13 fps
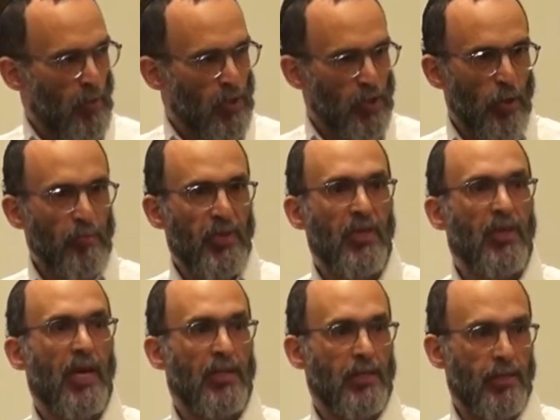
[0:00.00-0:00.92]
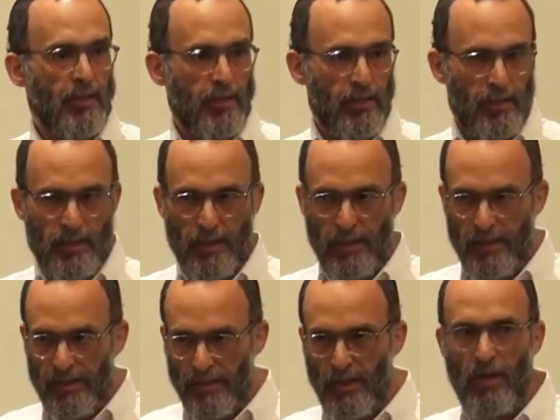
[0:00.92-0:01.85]
something that
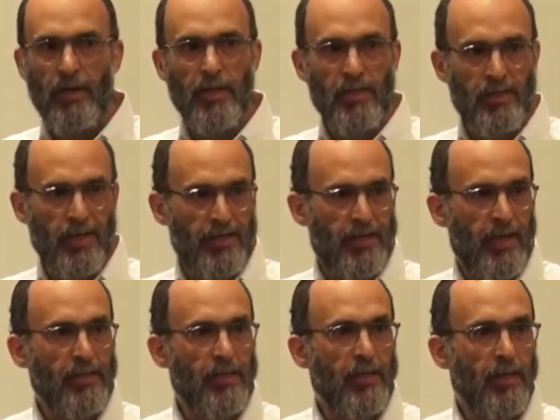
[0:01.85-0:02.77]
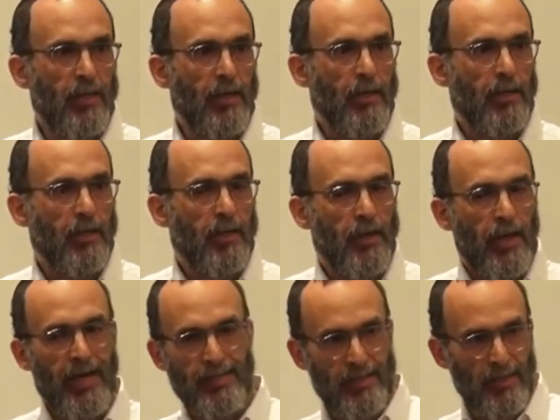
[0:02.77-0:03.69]
Zionist identity
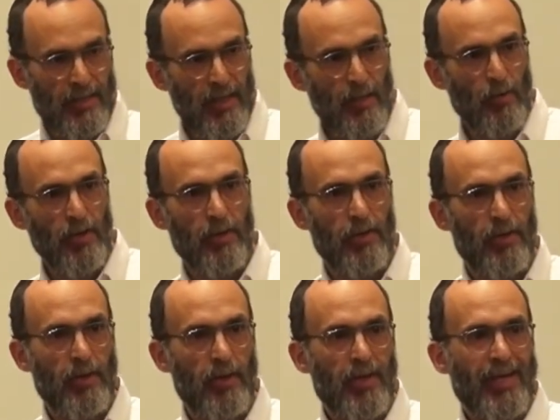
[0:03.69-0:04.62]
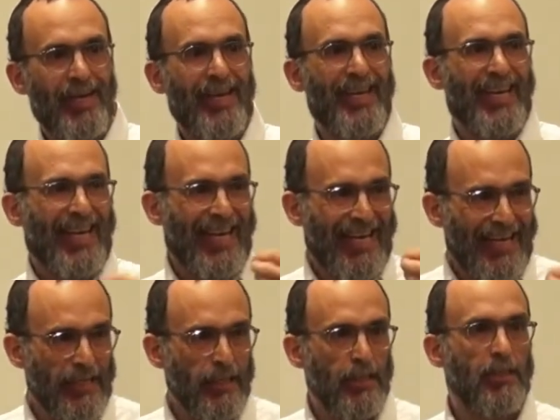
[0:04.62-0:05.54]
has to deal with. It
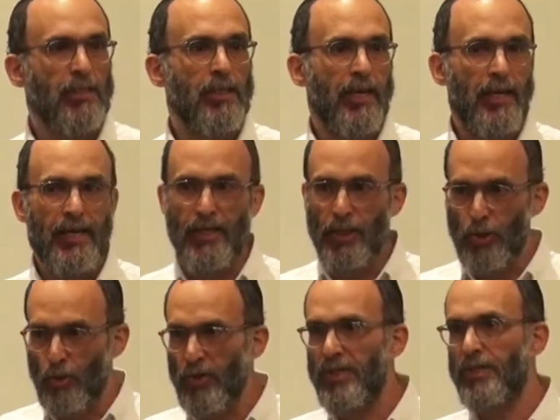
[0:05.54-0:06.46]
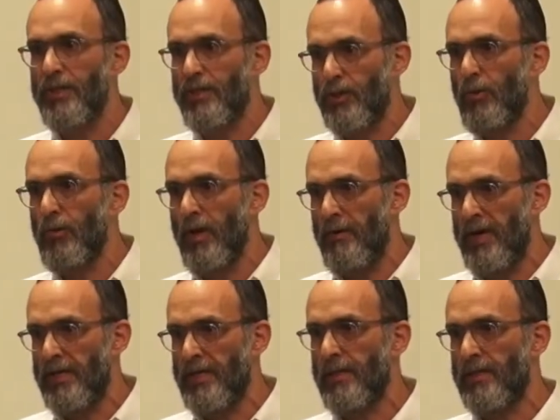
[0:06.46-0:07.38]
is intrinsic to their
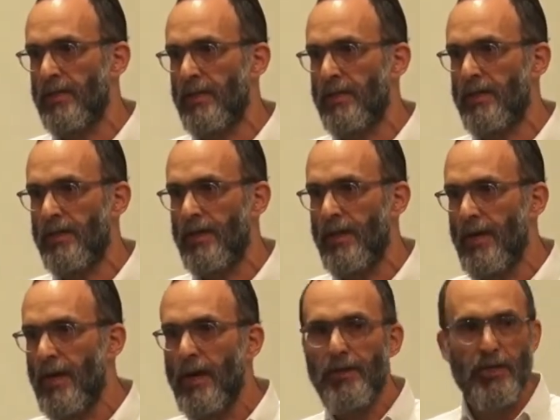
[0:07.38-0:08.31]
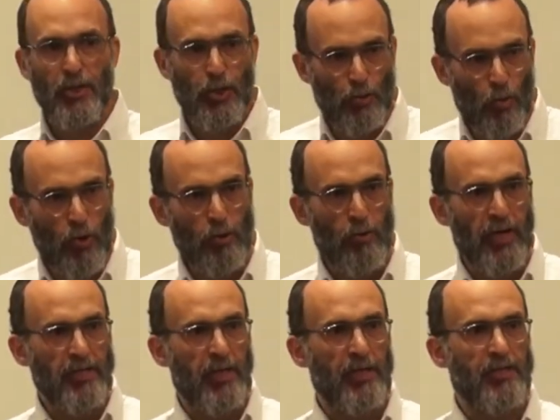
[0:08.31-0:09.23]
identity. The stronger
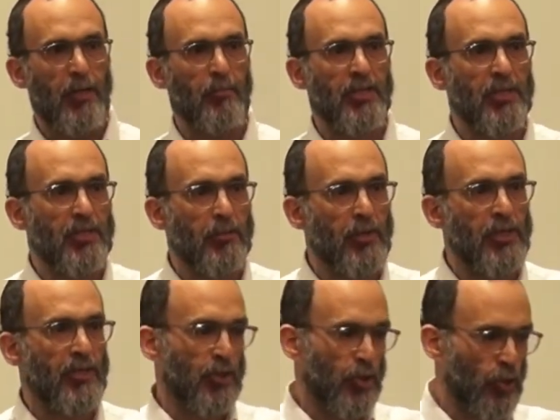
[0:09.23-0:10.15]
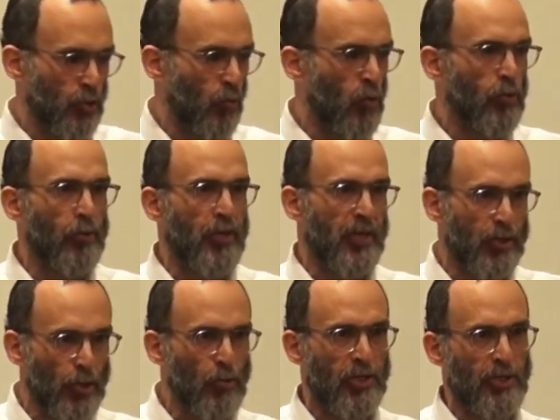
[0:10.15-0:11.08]
anti-Semitism is, the stronger their
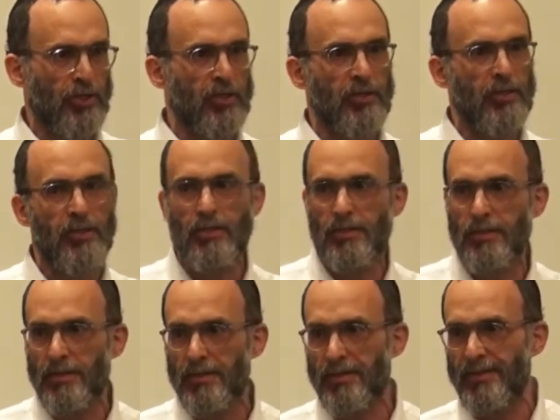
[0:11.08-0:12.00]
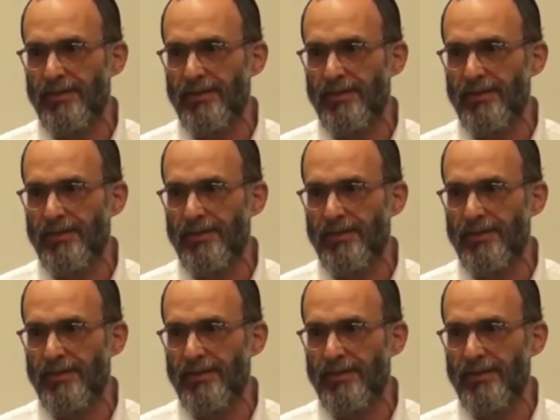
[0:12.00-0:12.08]
Jewishness is.